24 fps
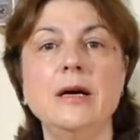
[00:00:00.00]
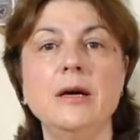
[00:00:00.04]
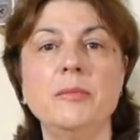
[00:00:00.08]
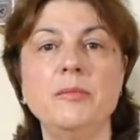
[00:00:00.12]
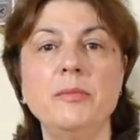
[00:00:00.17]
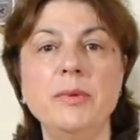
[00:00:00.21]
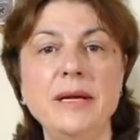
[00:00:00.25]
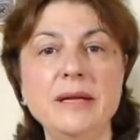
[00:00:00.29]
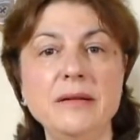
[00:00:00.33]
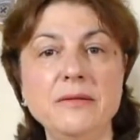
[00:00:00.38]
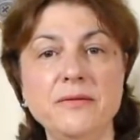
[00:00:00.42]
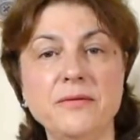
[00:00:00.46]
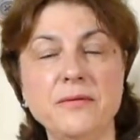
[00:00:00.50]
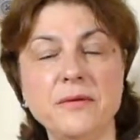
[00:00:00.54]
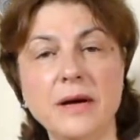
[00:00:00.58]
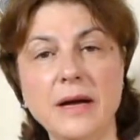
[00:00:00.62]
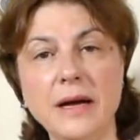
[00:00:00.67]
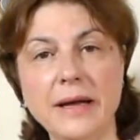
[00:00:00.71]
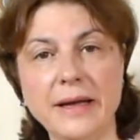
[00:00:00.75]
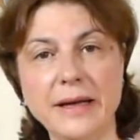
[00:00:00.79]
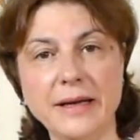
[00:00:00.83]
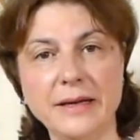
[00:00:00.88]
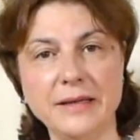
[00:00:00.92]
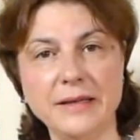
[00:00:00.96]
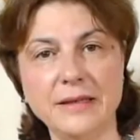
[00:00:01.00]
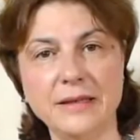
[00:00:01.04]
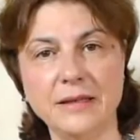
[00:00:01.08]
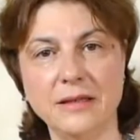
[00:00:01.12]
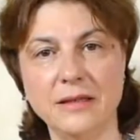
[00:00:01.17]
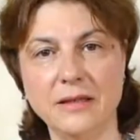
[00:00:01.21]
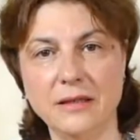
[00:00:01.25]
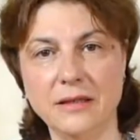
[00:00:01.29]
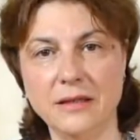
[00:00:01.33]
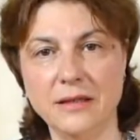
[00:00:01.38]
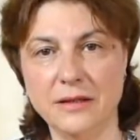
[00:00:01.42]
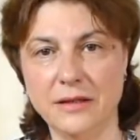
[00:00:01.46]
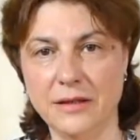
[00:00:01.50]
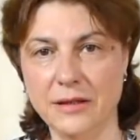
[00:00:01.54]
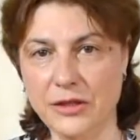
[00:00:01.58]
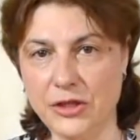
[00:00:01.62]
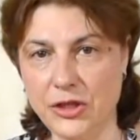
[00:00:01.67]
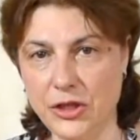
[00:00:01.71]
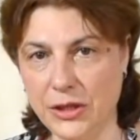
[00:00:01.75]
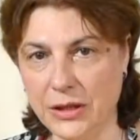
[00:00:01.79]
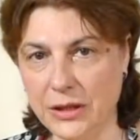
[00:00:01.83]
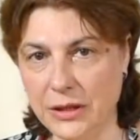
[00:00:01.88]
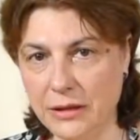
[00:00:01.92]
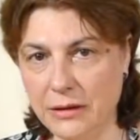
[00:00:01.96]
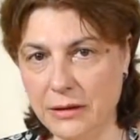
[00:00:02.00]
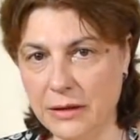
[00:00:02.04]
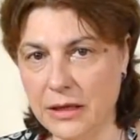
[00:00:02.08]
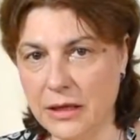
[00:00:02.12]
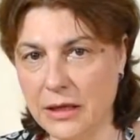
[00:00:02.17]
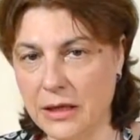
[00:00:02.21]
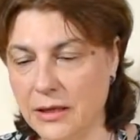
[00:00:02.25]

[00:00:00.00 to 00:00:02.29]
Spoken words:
pan frying the chicken.